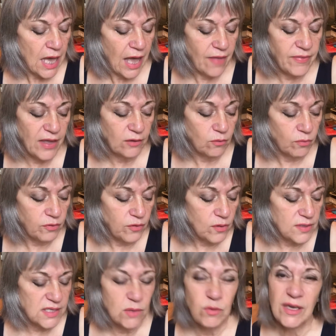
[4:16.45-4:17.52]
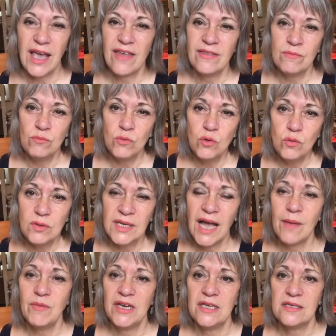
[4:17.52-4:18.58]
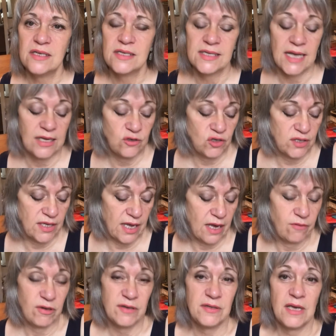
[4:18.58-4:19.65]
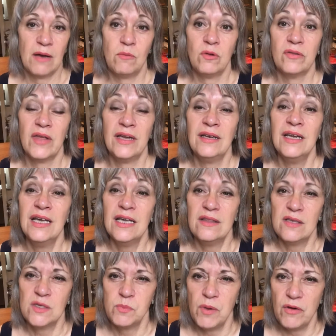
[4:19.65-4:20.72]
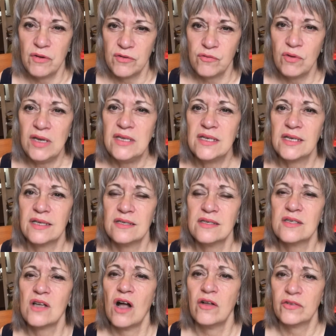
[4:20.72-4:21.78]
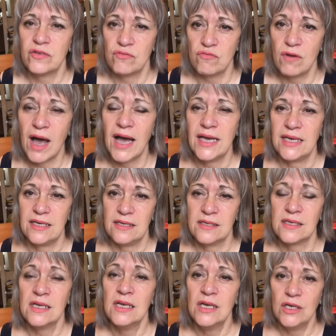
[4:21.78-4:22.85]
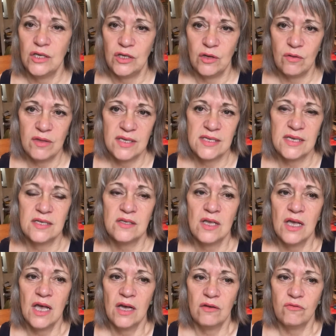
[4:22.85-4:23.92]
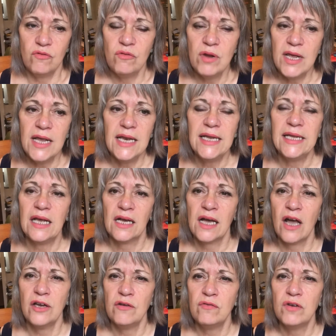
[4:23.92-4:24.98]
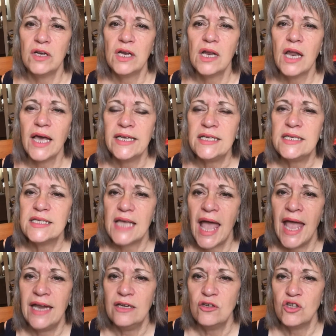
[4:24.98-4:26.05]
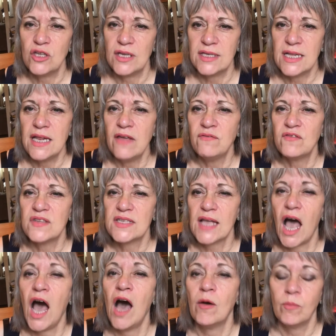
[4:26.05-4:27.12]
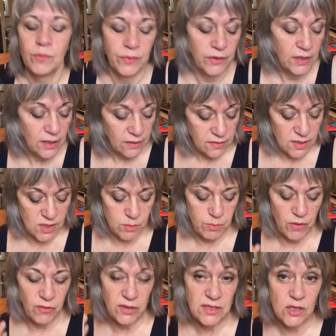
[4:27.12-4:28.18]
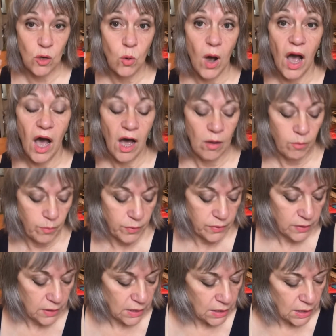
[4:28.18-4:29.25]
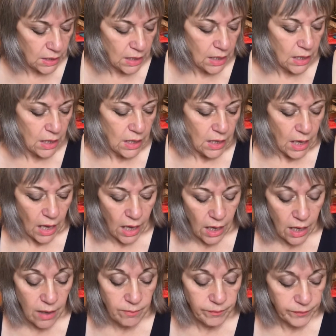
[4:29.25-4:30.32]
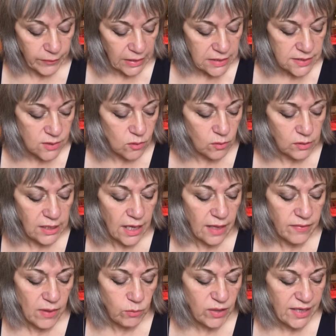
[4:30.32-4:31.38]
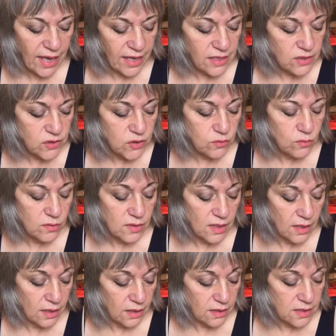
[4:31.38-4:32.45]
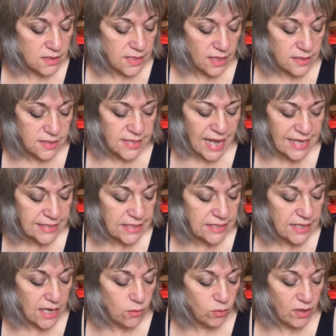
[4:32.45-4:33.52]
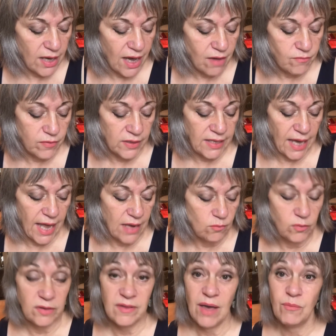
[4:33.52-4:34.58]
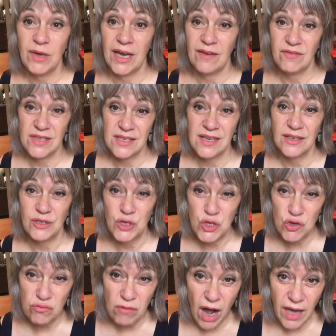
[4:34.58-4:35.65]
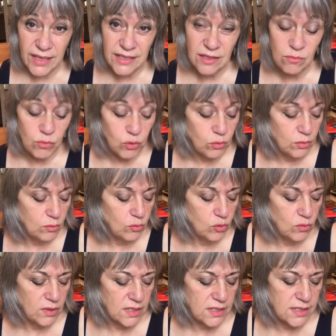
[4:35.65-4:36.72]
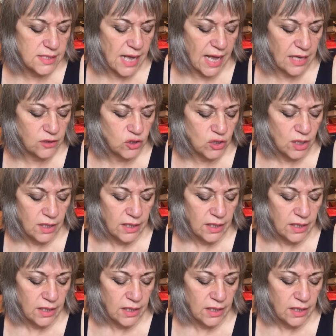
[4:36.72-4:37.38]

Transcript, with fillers: And then on Thursday, we get the moon coming into Sagittarius. Yeah, well, then the spirits really can start to rise. You know, this is really kind of light energy. It lifts up. The spirits go up. Um, so yeah, and then we get into uh, say Saturday. We have again. We then we have the sun trine the moon. The moon in Sag.